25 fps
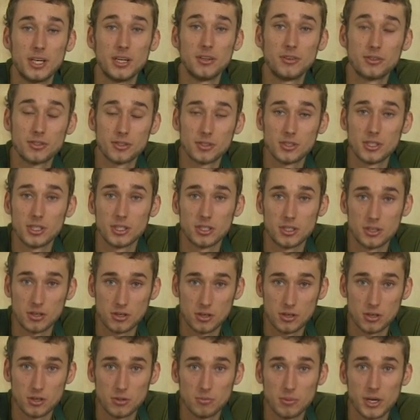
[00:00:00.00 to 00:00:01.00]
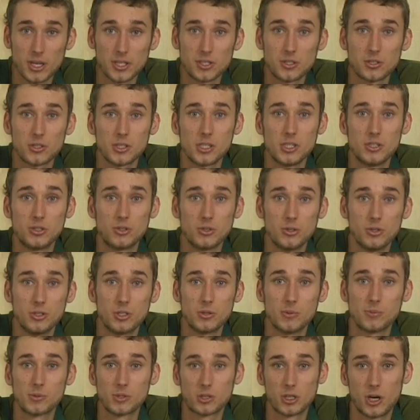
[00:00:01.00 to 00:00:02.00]
to be interesting to you, make sure you
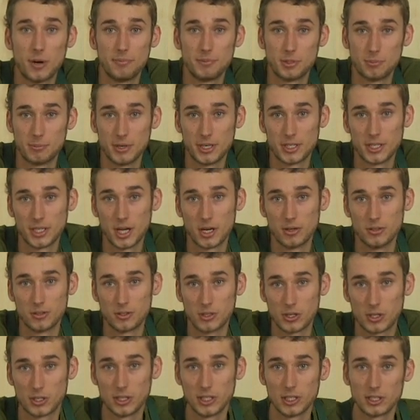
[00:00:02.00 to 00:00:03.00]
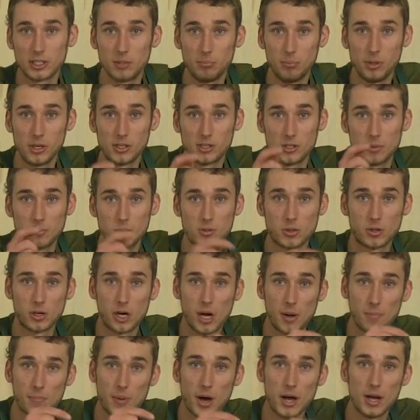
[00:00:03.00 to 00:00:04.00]
do subscribe to my channel. So click the big
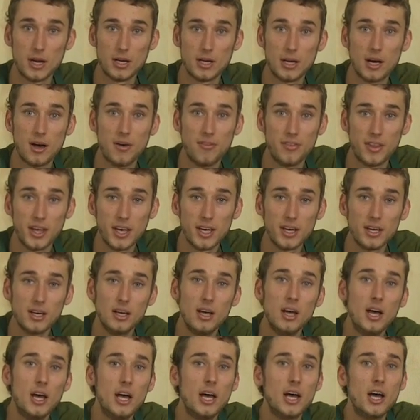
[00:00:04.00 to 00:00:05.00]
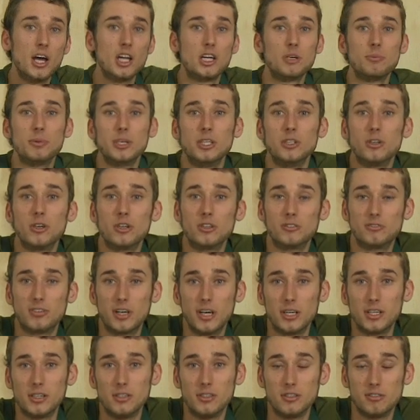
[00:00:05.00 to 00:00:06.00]
subscribe button down there and you'll be
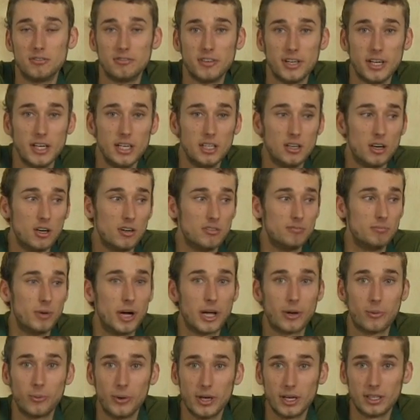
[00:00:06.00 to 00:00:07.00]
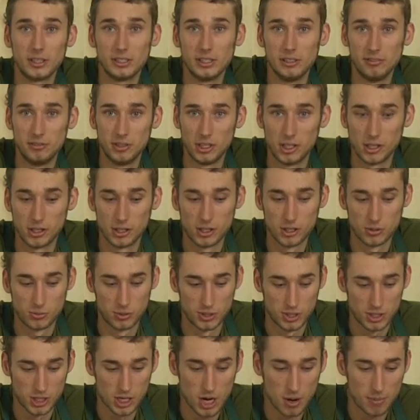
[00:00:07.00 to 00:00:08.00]
notified in your feed of my weekly videos
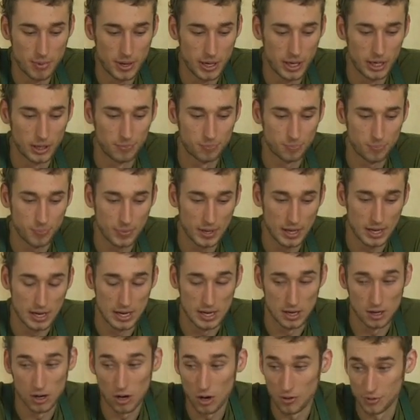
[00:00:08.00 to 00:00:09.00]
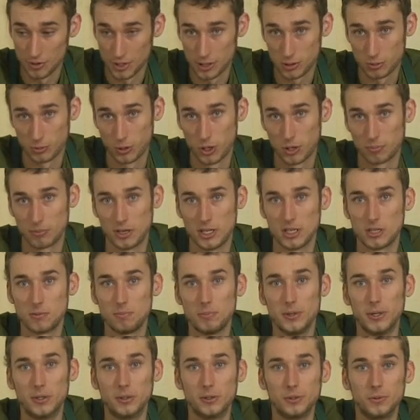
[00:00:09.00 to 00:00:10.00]
which come out on this
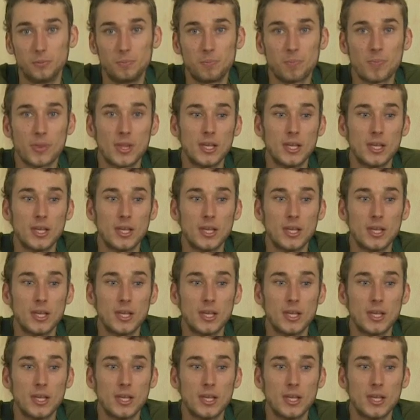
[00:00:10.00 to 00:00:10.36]
workbench build.